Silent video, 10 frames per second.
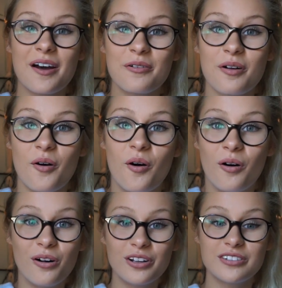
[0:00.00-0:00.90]
out
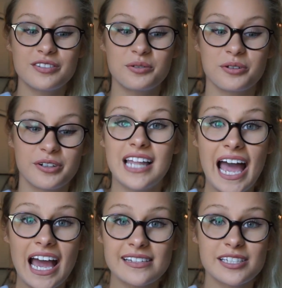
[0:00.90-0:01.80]
all of your
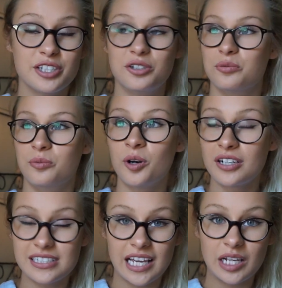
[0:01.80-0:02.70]
class, your
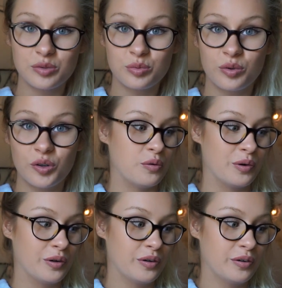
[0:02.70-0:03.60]
work schedule,
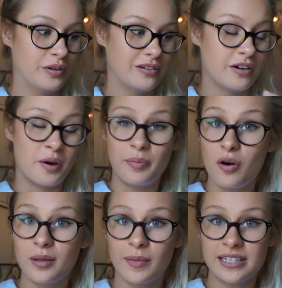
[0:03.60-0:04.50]
your
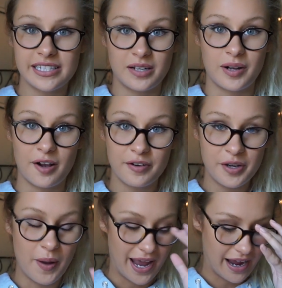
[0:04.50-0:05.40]
appointments, like whatever
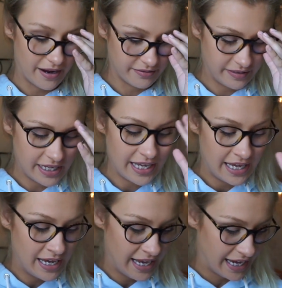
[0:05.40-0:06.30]
you have,
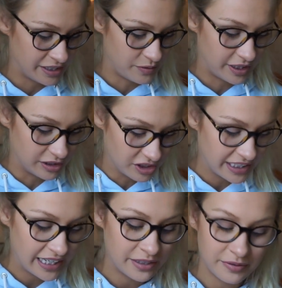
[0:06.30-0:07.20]
and you can
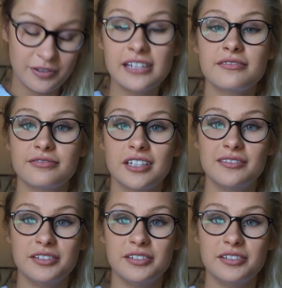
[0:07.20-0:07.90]
look at it right in front of